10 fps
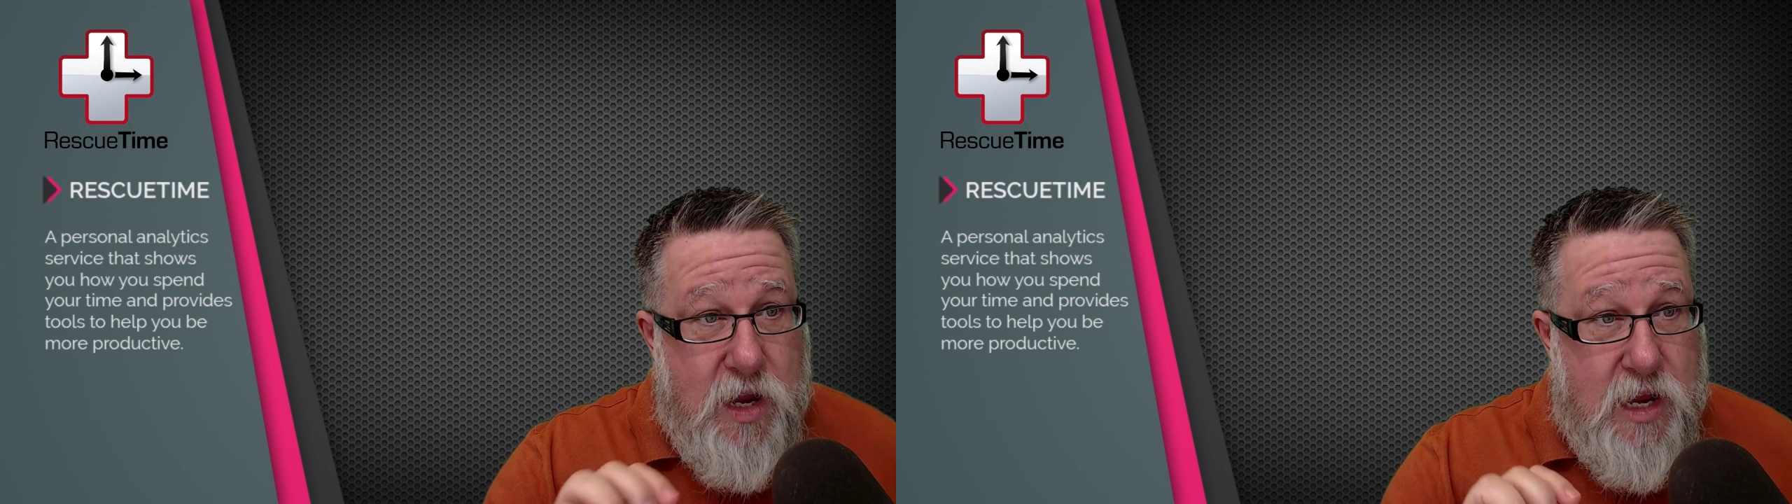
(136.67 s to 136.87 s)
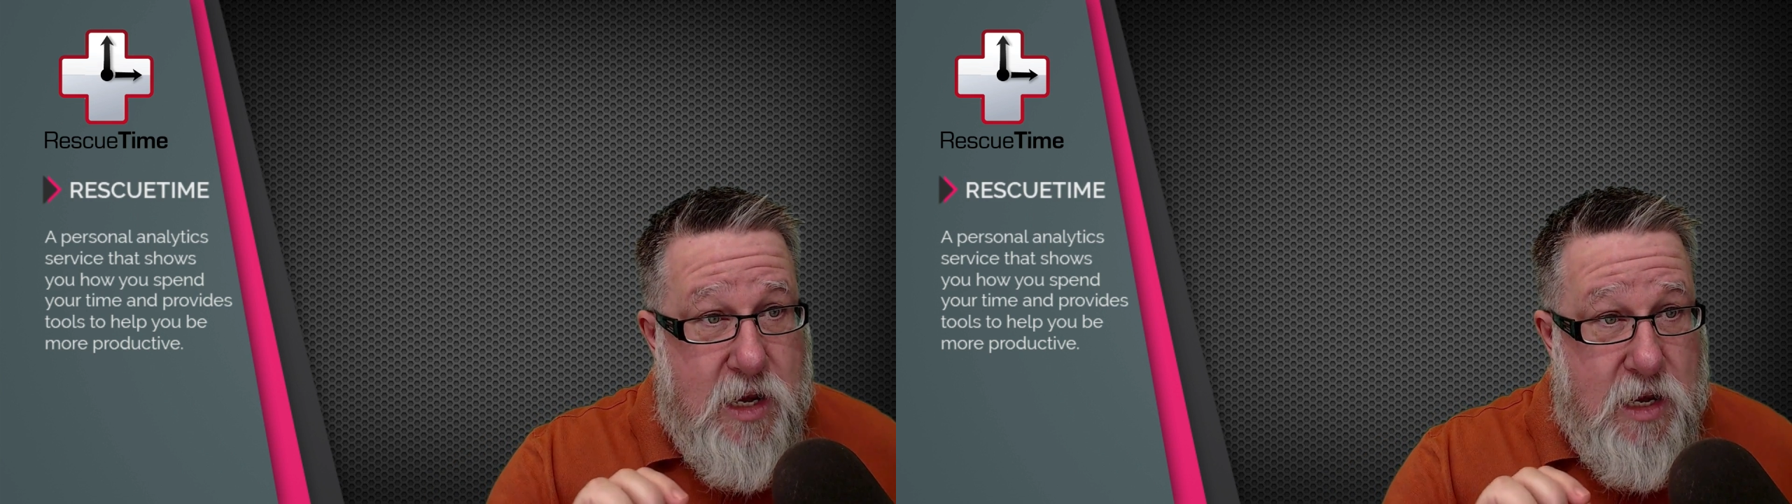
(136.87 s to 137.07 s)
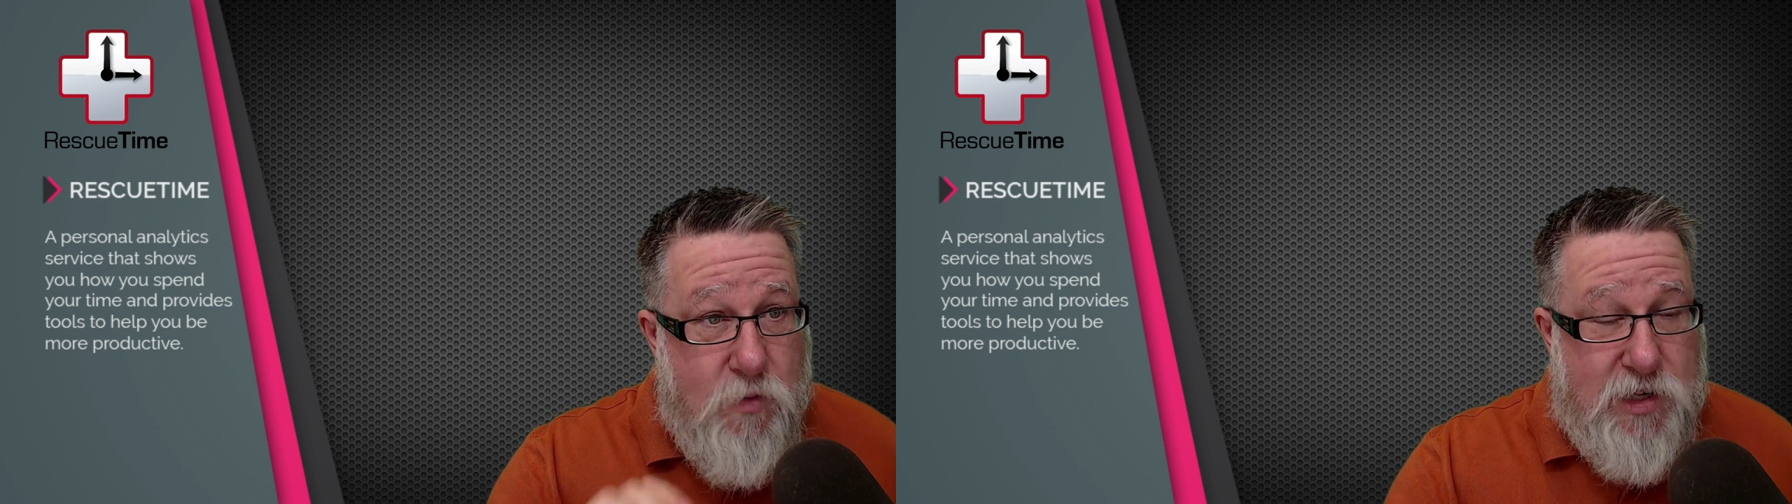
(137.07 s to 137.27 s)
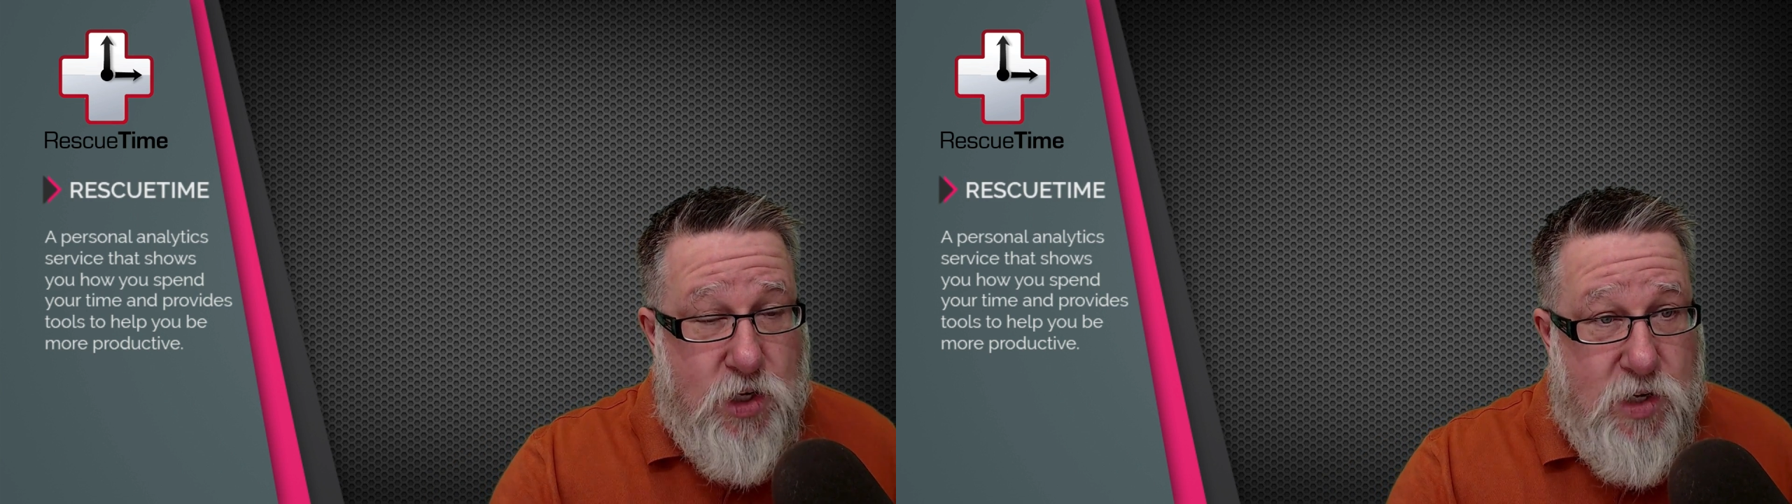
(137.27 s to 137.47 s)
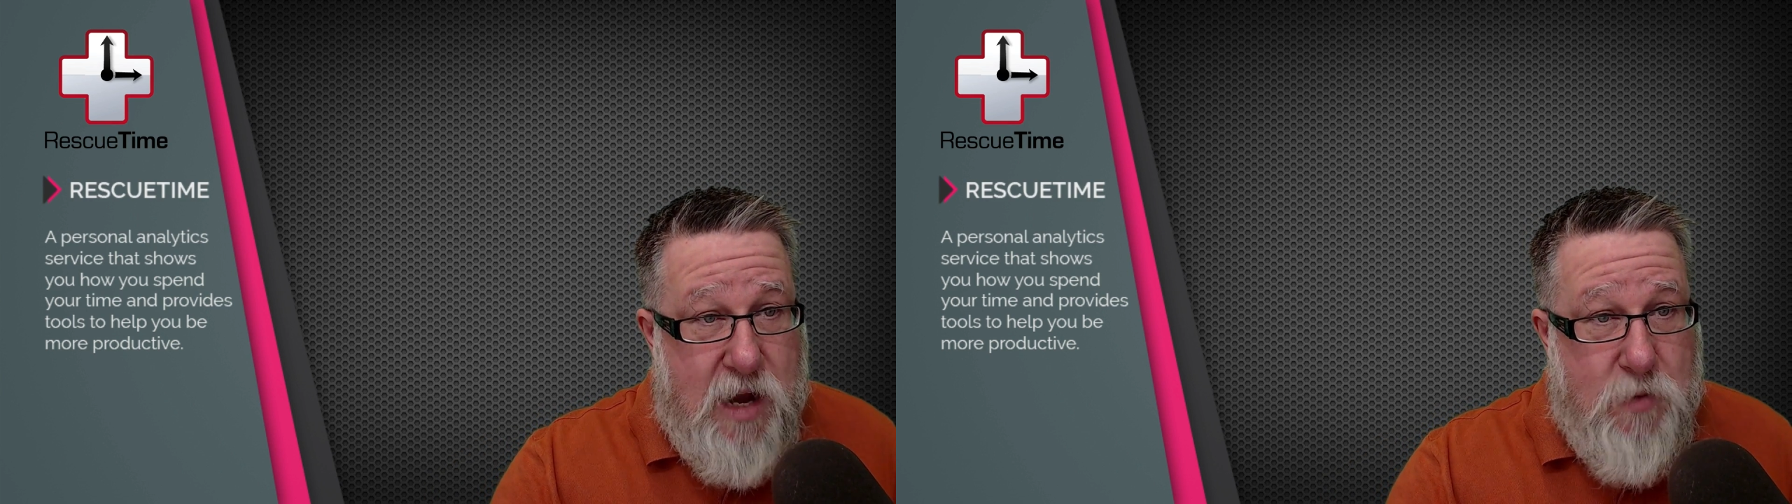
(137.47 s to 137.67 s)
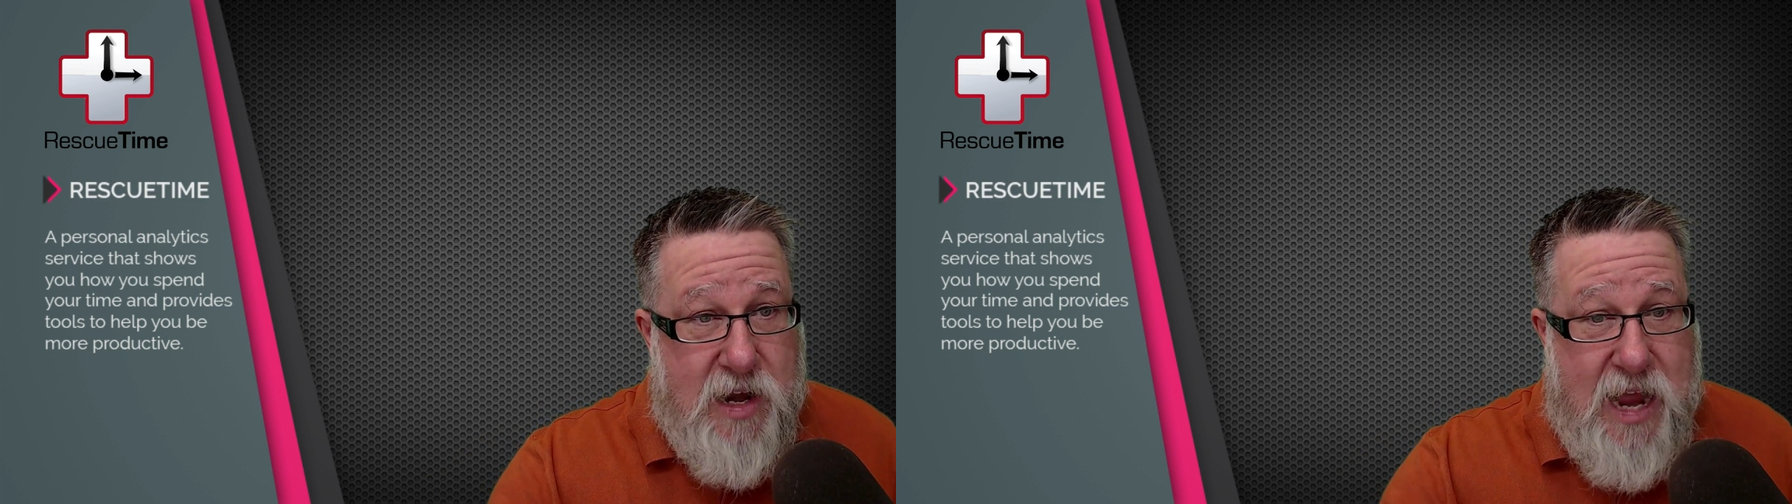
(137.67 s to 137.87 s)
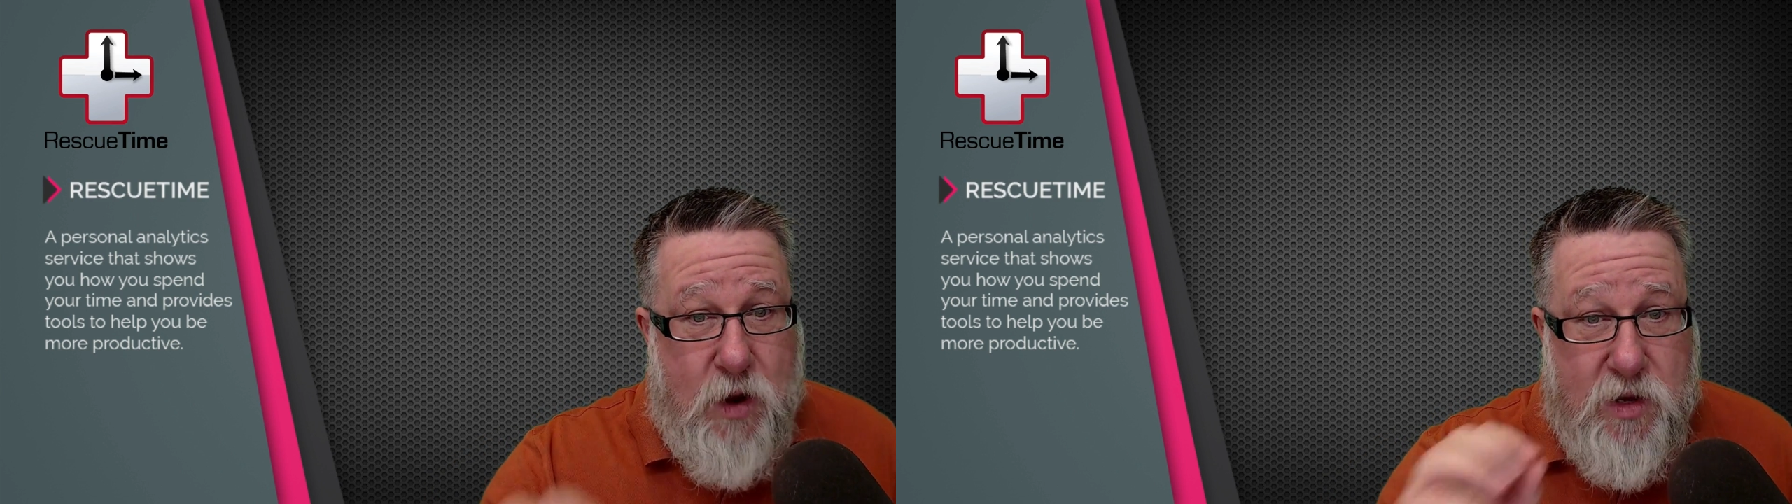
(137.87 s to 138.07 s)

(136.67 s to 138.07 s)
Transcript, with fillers: in RescueTime right now